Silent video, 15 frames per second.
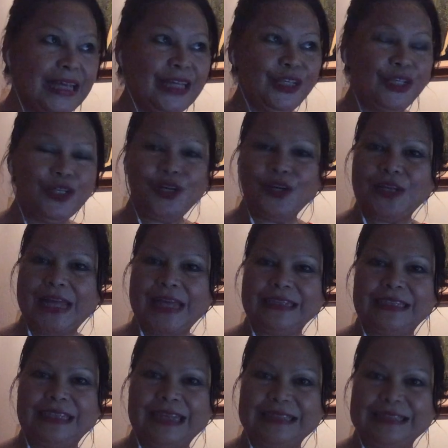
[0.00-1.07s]
You know,
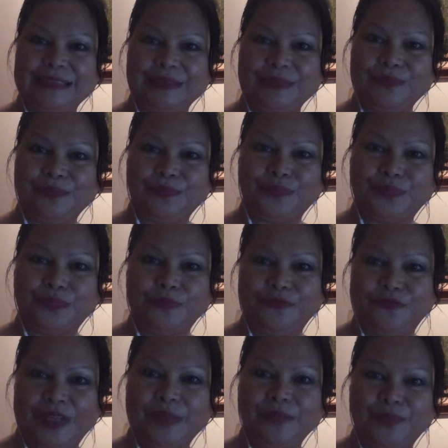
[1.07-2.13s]
like that
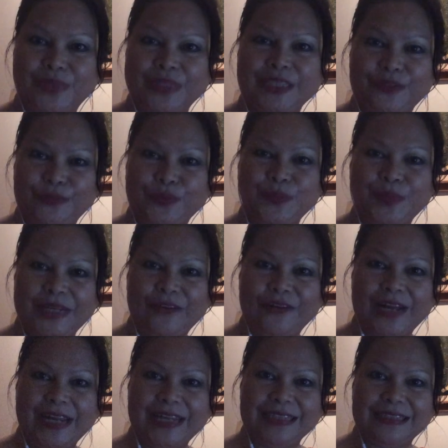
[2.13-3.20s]
film Pretty Woman,
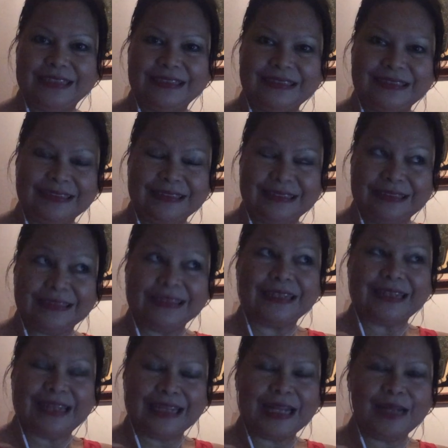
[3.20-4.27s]
right?
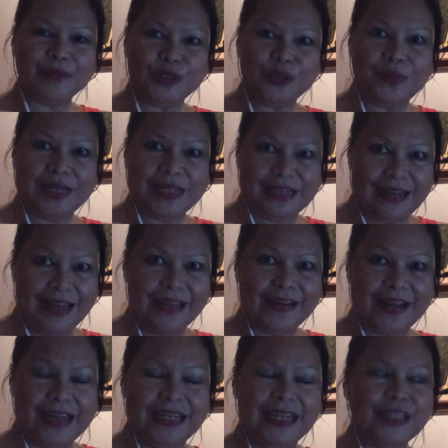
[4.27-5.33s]
That comes to mind another
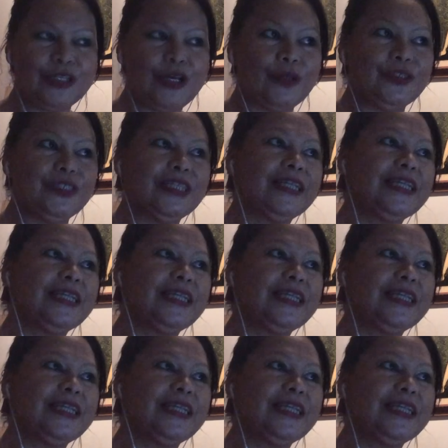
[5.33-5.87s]
anecdote.